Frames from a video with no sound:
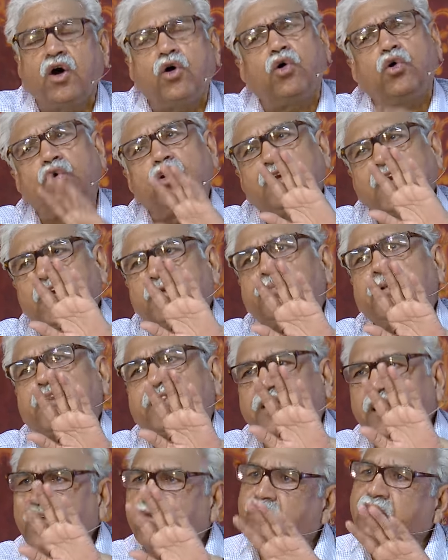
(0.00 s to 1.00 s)
Oh, let me
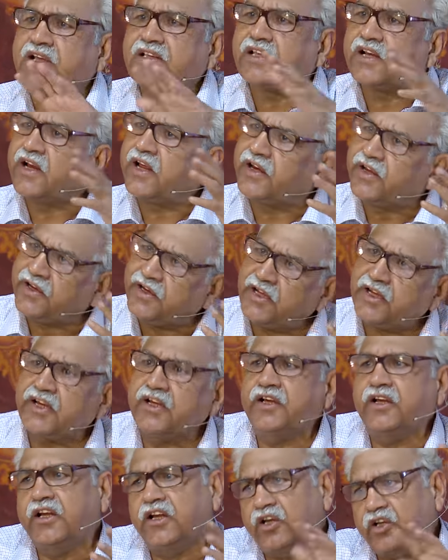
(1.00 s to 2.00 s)
think whether I really
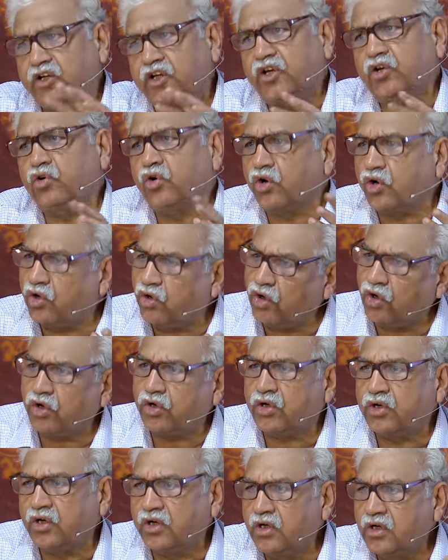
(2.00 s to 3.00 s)
need tea or not.
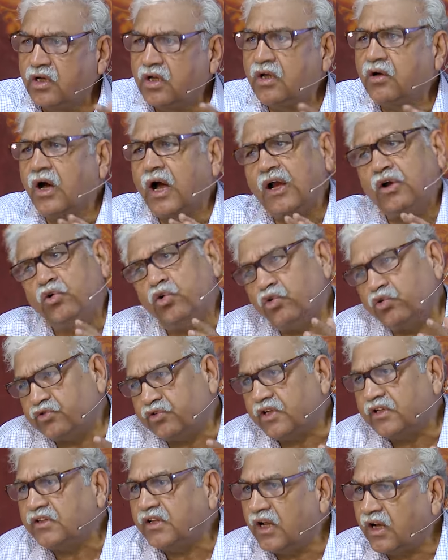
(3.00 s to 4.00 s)
I don't
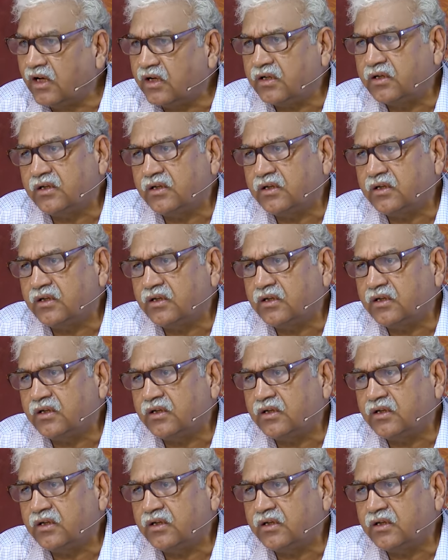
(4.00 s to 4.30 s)
say that.